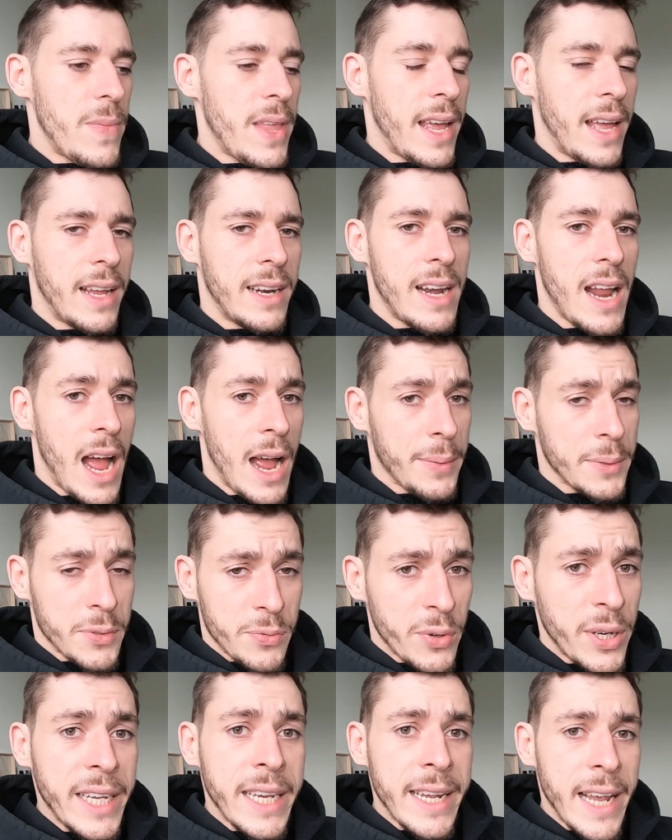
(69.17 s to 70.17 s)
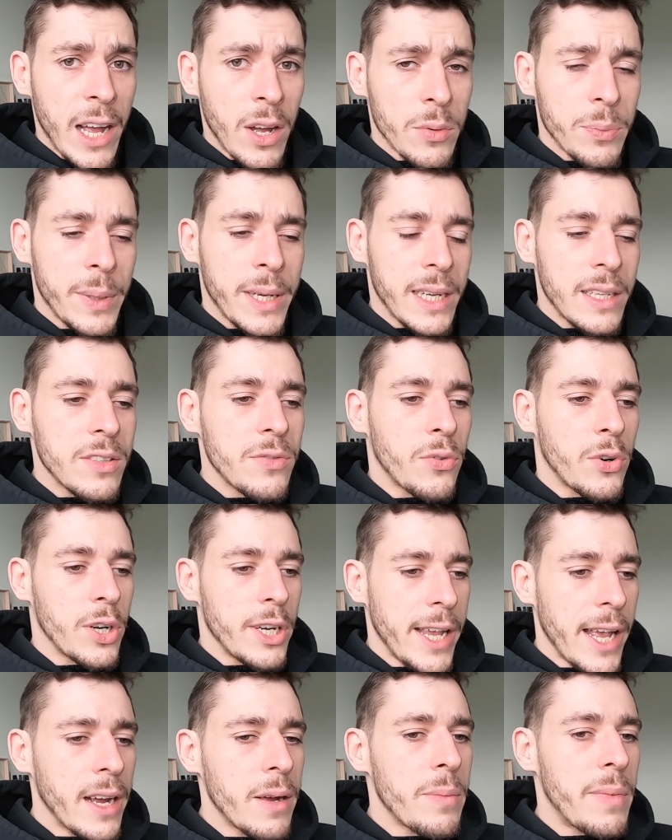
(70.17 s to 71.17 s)
And I was freaking out because for
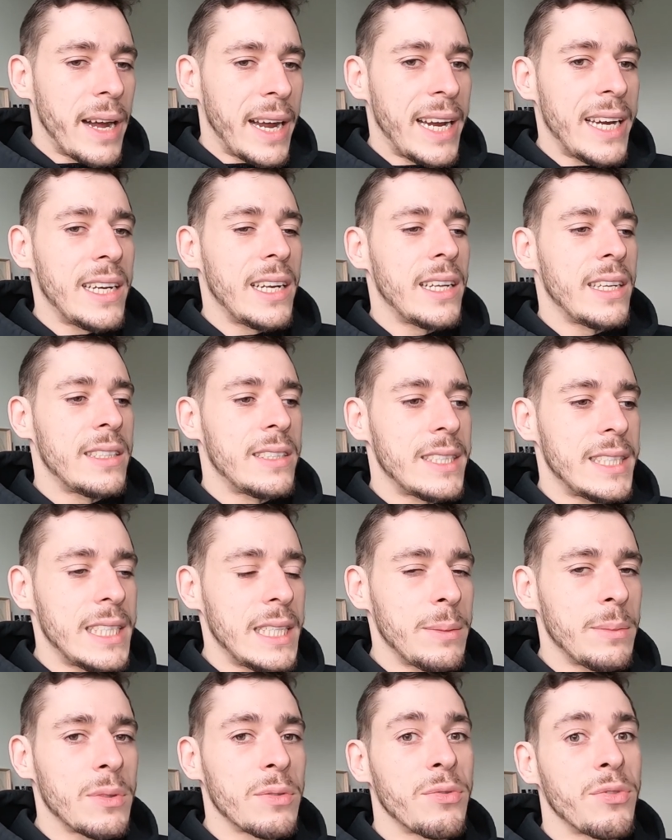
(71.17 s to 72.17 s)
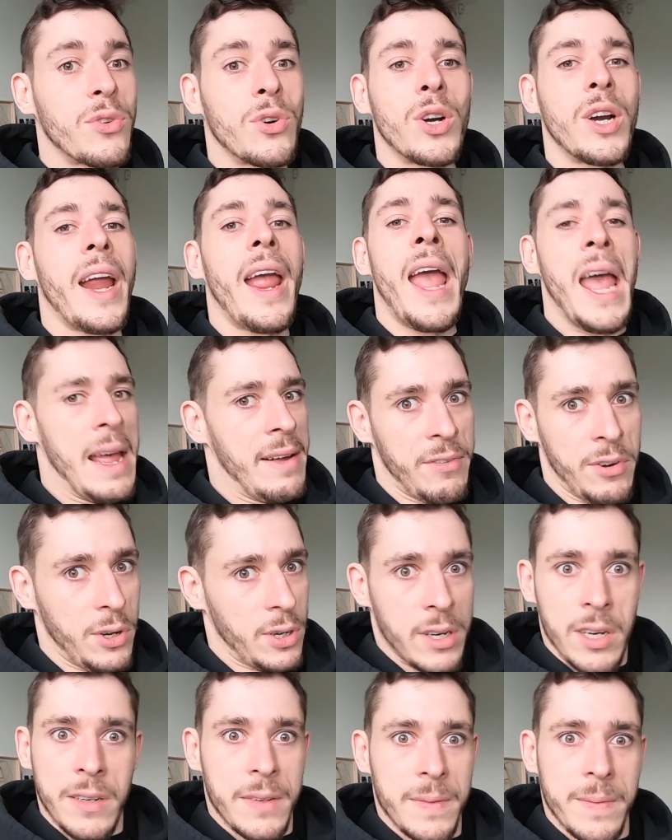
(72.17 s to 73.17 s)
a young mind, it seemed
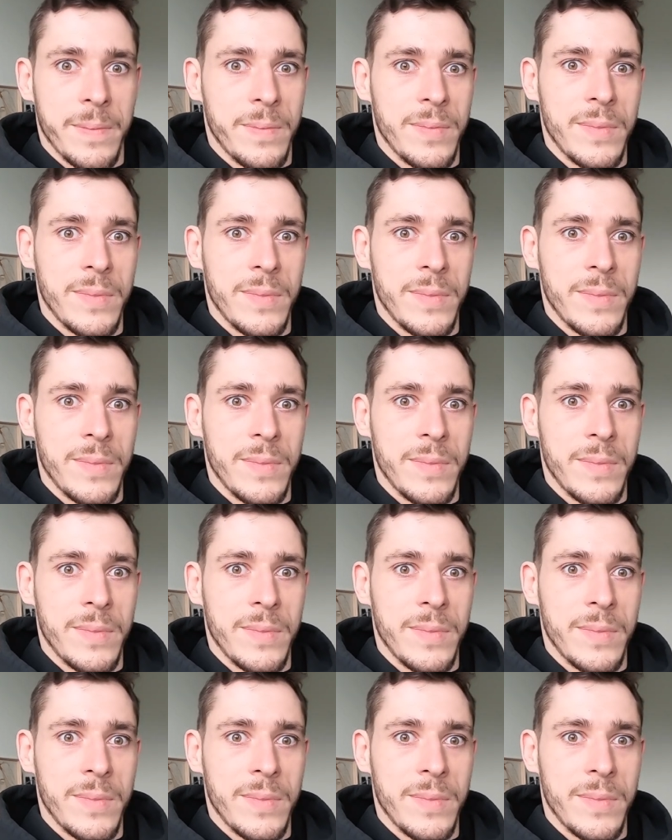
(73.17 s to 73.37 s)
forever.